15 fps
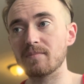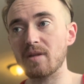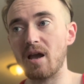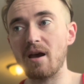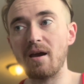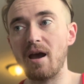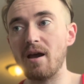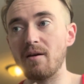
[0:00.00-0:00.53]

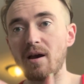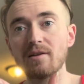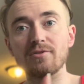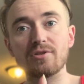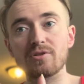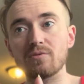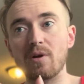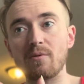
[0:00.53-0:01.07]
I
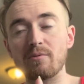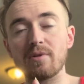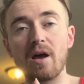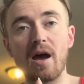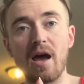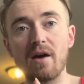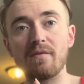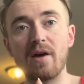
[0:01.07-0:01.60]
would
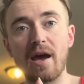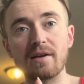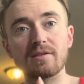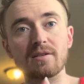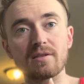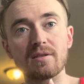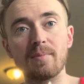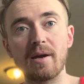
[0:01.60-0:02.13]
not have
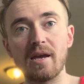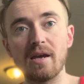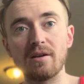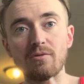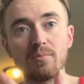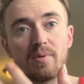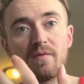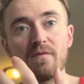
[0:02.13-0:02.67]
access to my hand. It
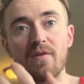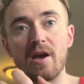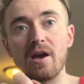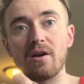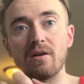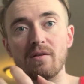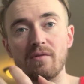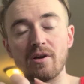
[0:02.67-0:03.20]
would be
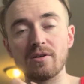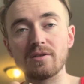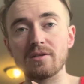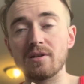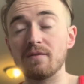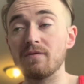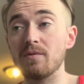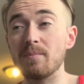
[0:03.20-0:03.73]
very, very
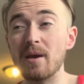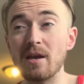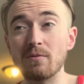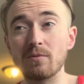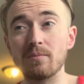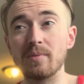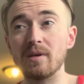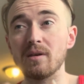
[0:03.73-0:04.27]
stiff. The pain
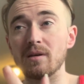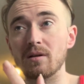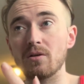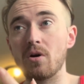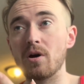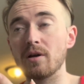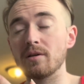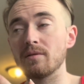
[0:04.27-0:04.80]
would be
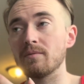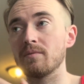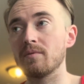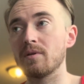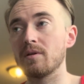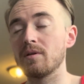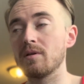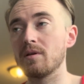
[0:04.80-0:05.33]
gone
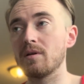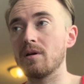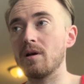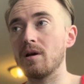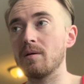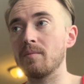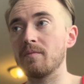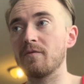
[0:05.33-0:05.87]

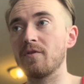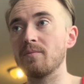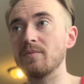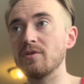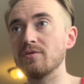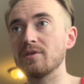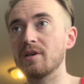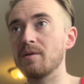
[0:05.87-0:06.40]
from
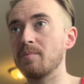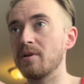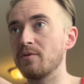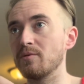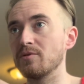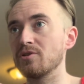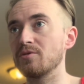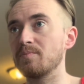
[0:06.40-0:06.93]
using it, but
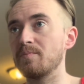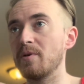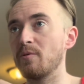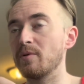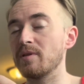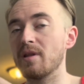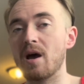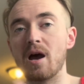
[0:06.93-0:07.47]
it
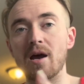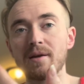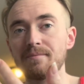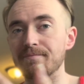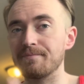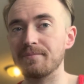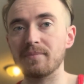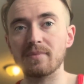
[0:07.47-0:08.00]
would not
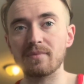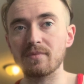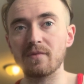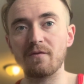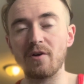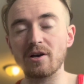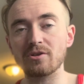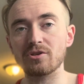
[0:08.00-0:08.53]

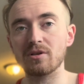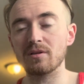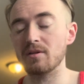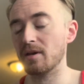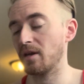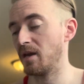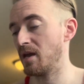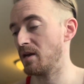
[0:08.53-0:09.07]
function
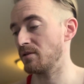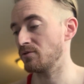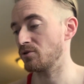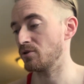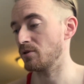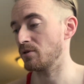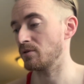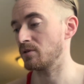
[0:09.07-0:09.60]
like the hand
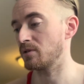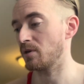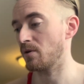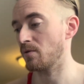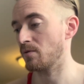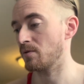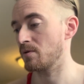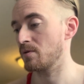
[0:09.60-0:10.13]
should. So